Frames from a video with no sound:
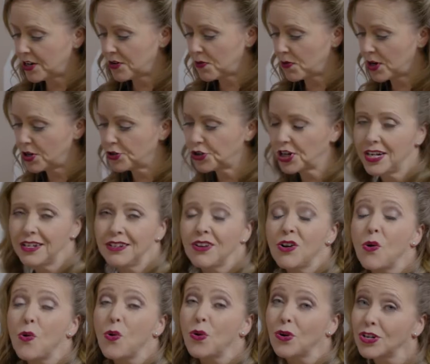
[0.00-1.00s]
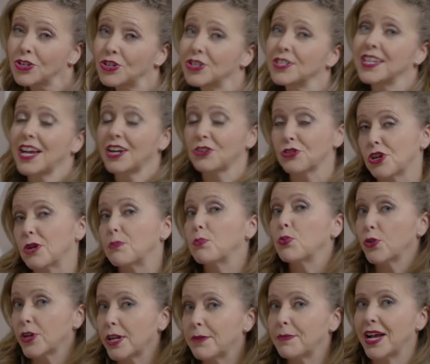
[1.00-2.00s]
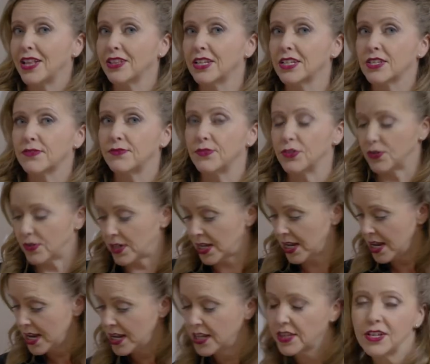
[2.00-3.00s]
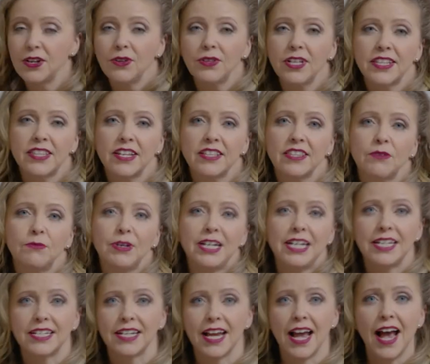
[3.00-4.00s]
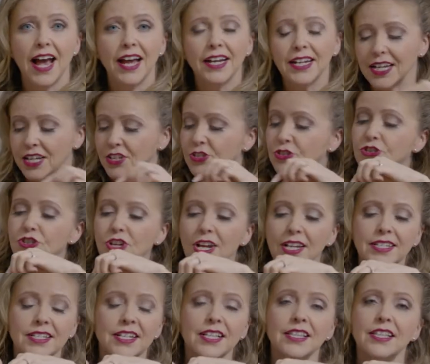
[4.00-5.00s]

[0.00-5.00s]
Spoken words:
in Origin, Origin's actually a pretty balanced food. The only thing that we need to add is just a